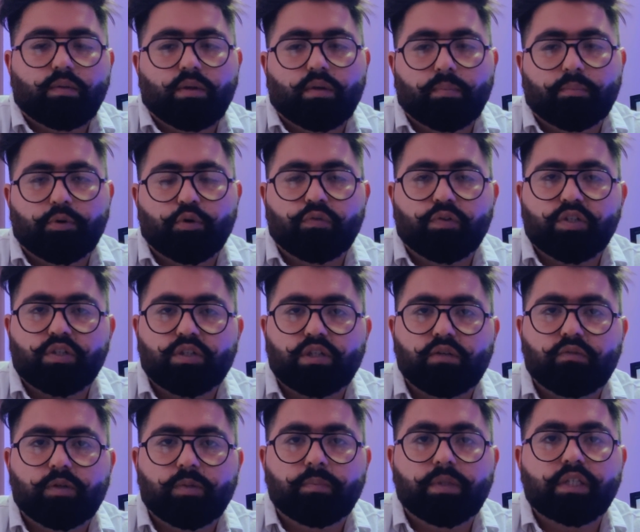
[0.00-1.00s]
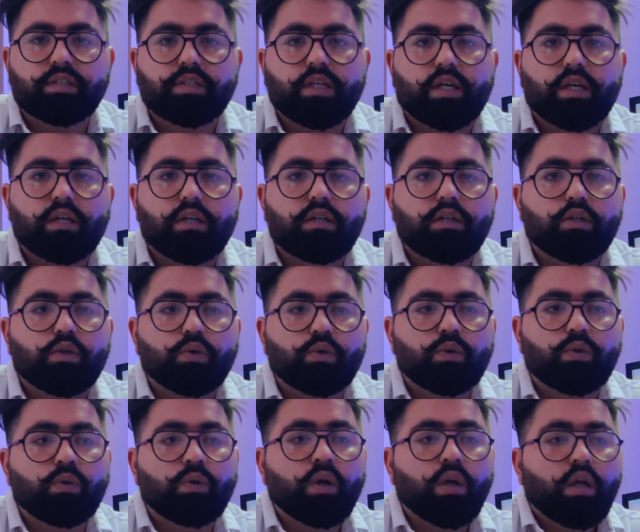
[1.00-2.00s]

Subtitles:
a professional web designer to